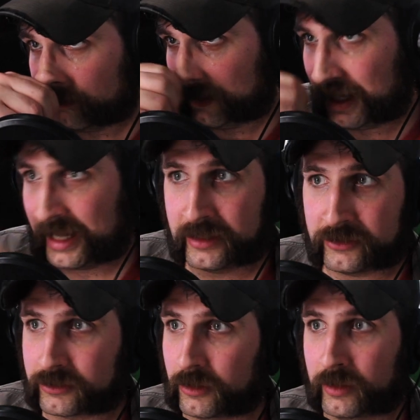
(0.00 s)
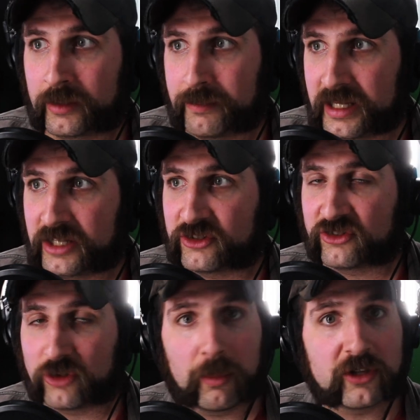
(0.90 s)
that is going to be
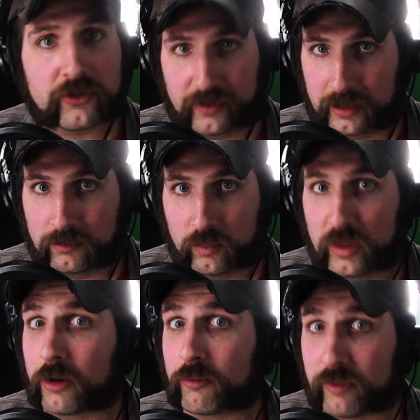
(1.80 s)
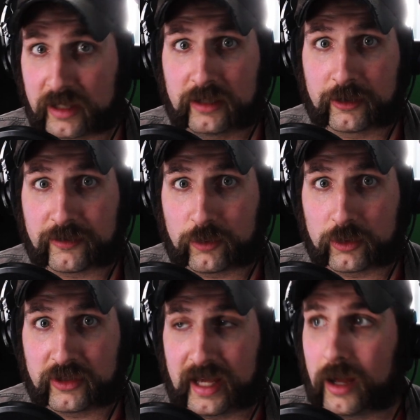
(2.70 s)
so much fun. We are really looking
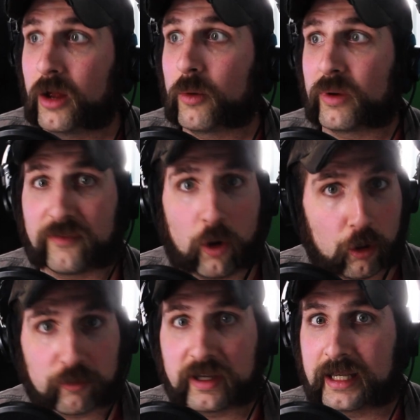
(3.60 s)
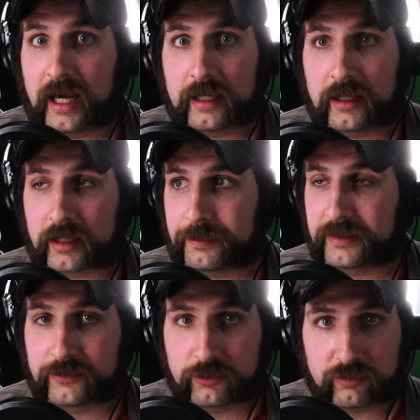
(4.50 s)
forward to that. We've already got a
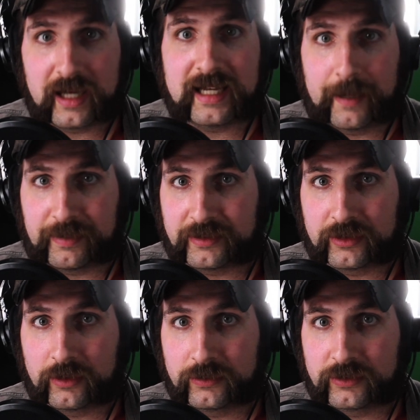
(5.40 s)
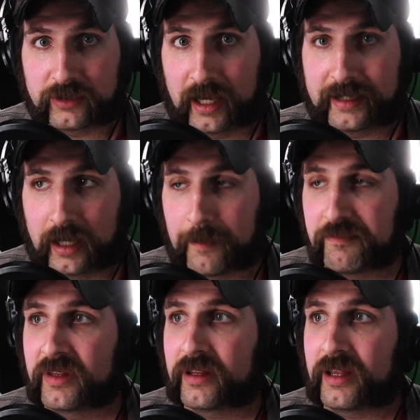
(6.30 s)
couple of great episodes lined up.
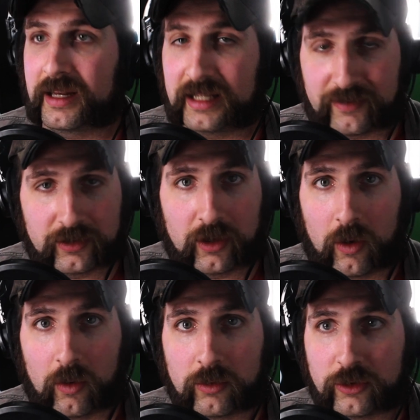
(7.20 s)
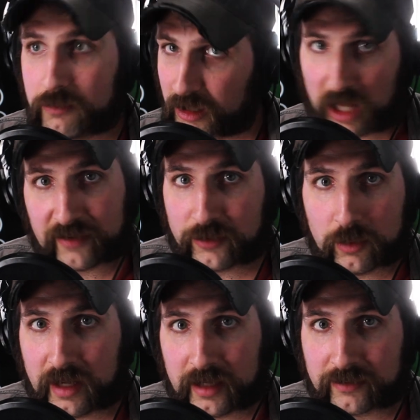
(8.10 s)
And even though a lot of
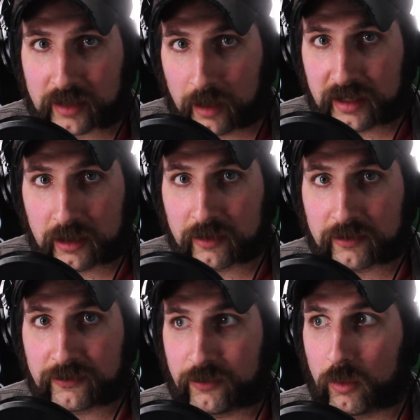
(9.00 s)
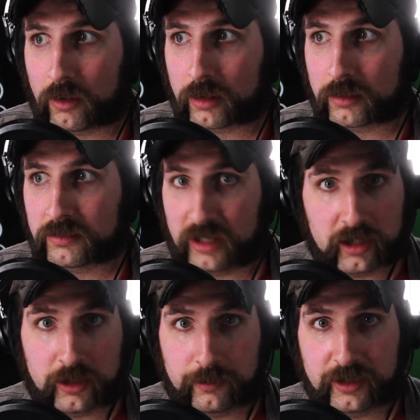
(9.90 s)
you may have come here for the
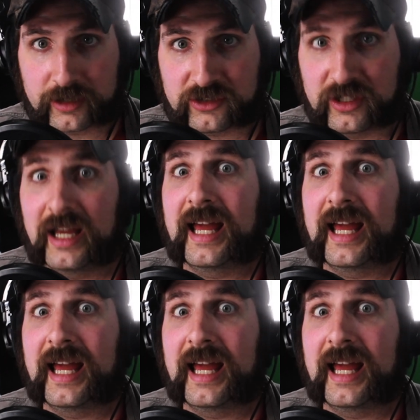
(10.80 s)
audiobooks,